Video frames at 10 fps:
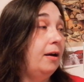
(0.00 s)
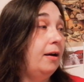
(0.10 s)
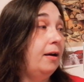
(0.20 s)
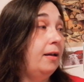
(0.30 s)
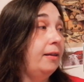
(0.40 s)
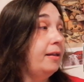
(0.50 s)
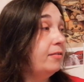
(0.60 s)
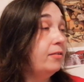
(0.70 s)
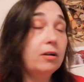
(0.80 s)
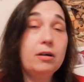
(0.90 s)
uh,
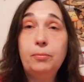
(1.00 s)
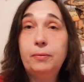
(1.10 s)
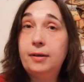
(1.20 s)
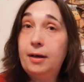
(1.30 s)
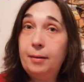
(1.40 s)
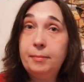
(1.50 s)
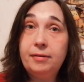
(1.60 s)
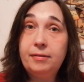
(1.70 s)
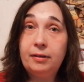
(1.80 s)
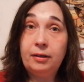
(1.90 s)
let's start with
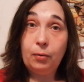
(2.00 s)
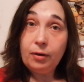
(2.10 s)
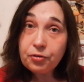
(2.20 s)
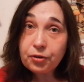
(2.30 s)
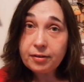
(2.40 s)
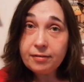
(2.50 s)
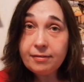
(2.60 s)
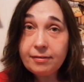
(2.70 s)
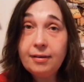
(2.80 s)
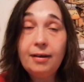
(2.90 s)
comments and
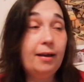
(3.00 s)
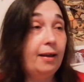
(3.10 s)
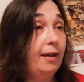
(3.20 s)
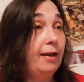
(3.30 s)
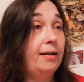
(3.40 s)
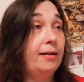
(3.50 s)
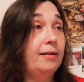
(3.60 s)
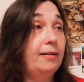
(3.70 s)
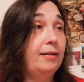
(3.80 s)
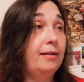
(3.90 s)
questions
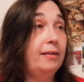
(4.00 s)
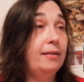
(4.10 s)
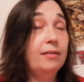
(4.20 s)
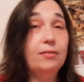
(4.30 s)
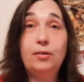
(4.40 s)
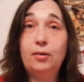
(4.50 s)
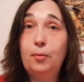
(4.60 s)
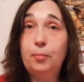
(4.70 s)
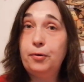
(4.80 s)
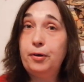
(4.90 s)
and uh, that's gonna
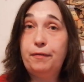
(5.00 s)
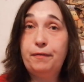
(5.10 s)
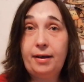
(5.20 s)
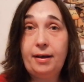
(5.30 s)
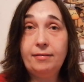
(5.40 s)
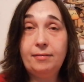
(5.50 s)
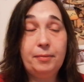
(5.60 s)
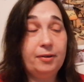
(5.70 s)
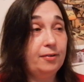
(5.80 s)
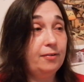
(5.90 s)
go pretty fast
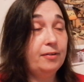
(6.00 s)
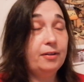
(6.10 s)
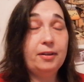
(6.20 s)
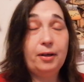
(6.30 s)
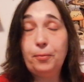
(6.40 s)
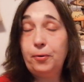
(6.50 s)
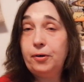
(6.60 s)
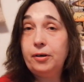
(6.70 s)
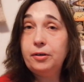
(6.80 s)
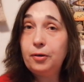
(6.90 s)
because there
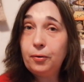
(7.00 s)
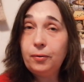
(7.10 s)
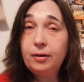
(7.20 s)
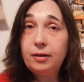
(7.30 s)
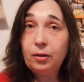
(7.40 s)
were no